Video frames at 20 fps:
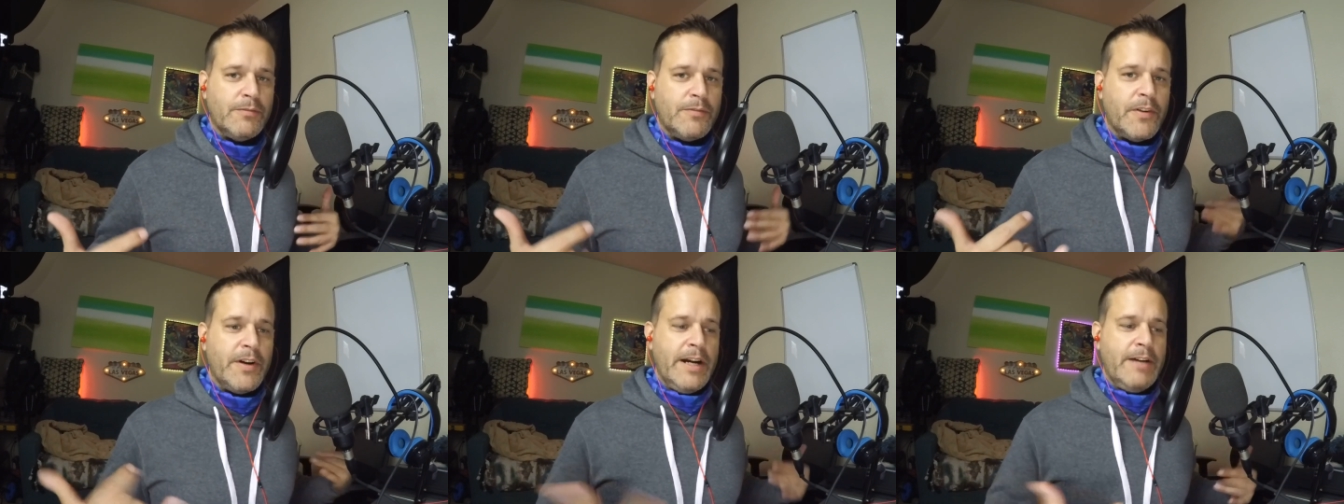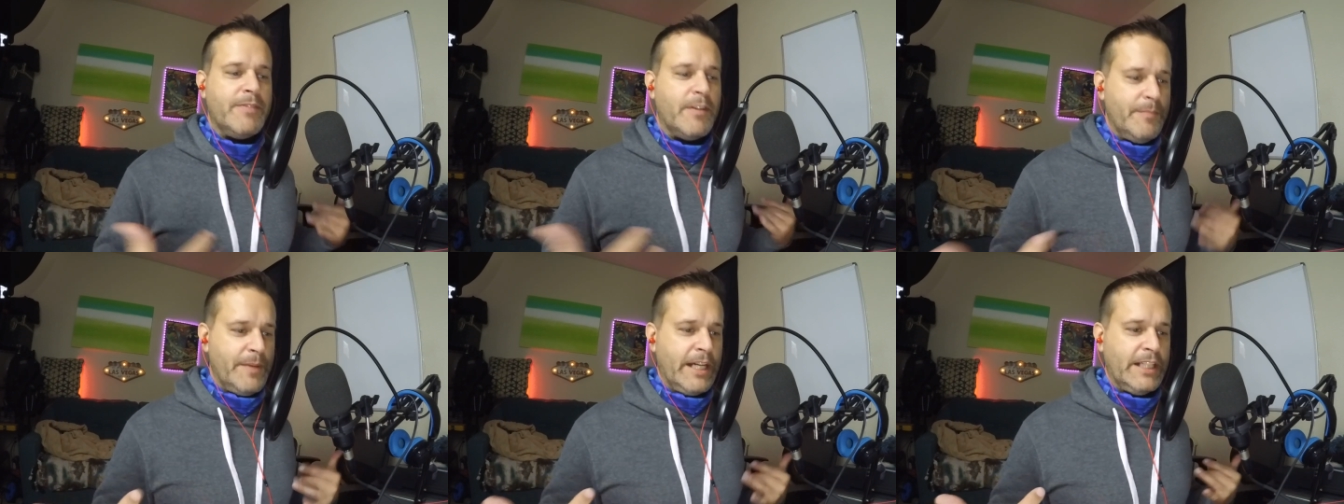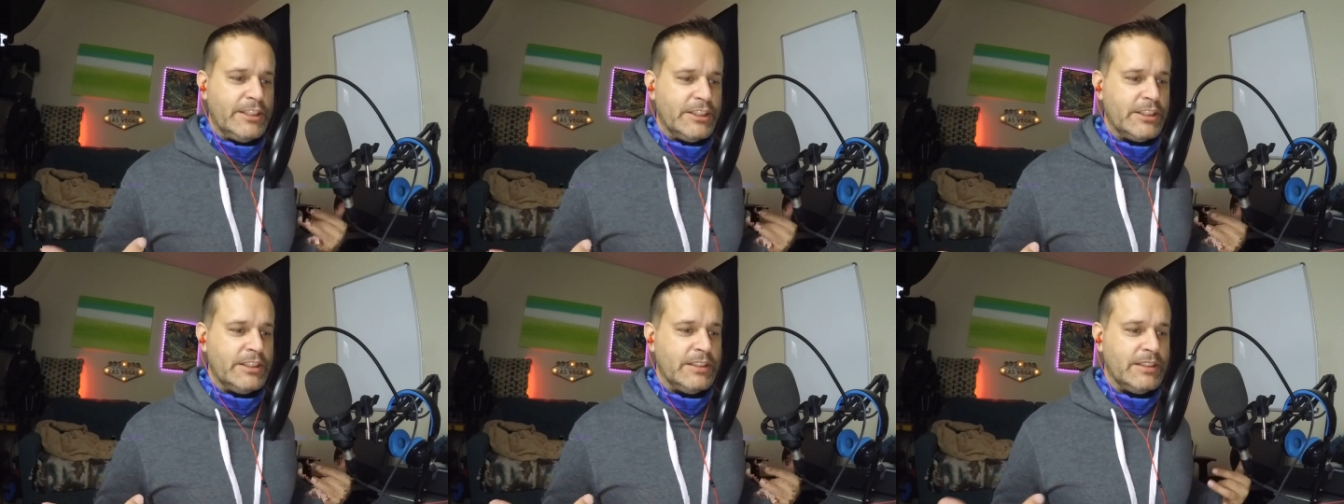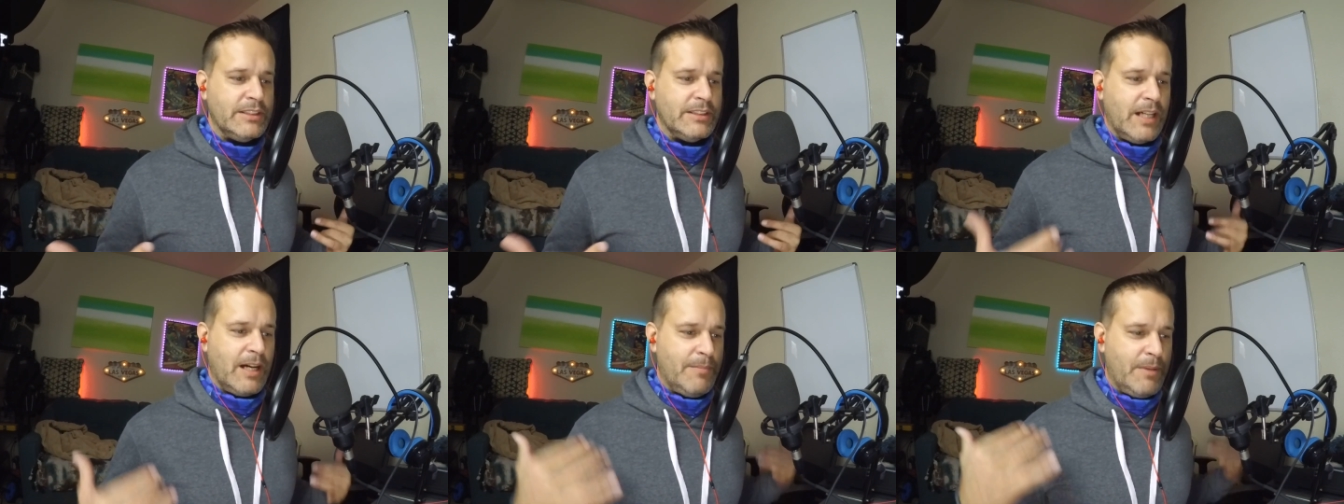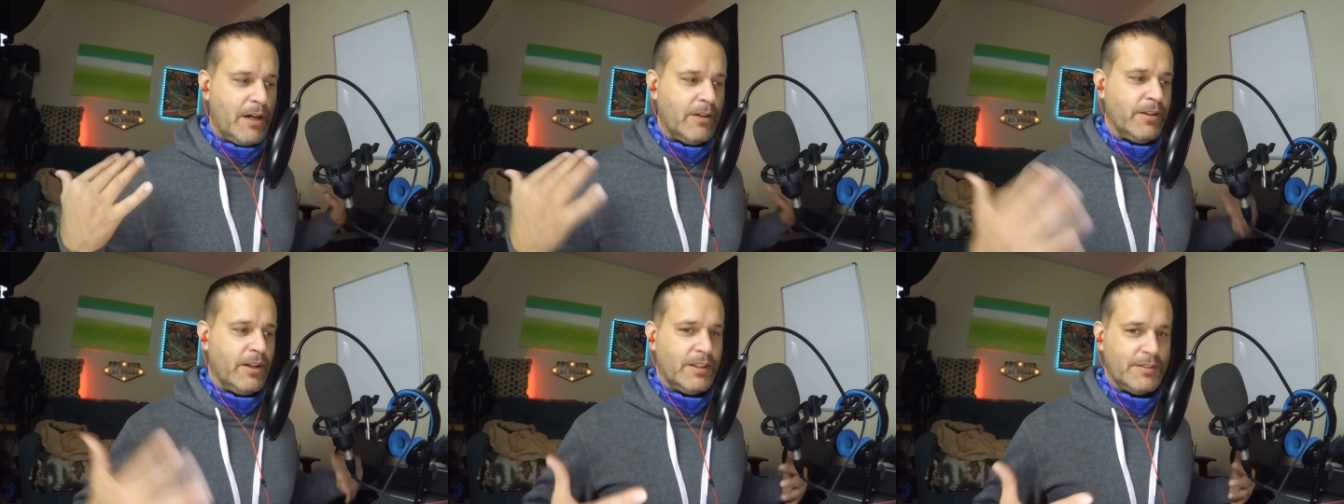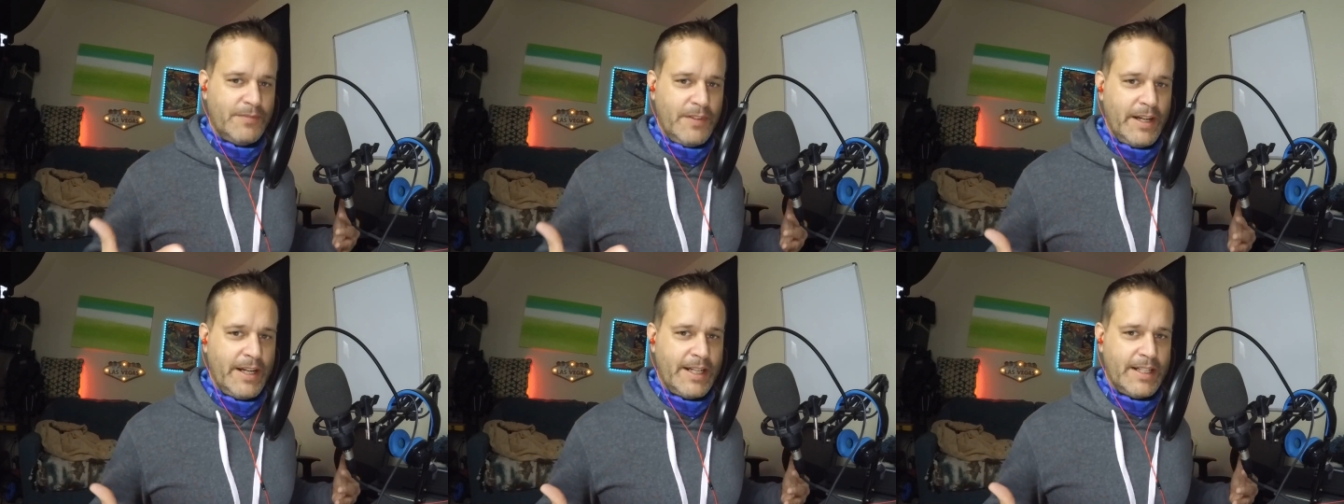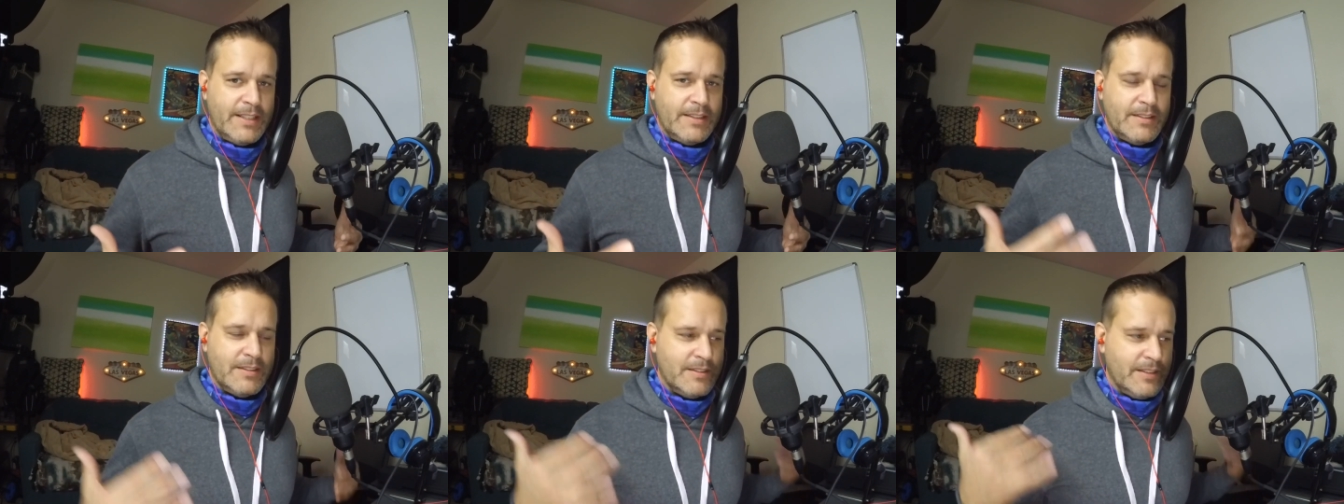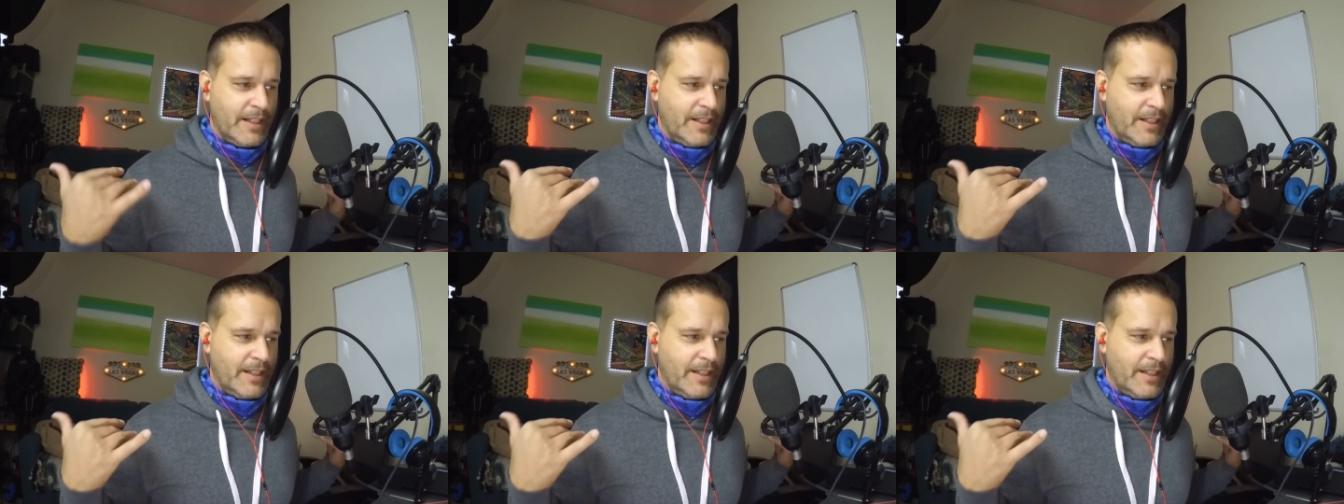for information about Las Vegas,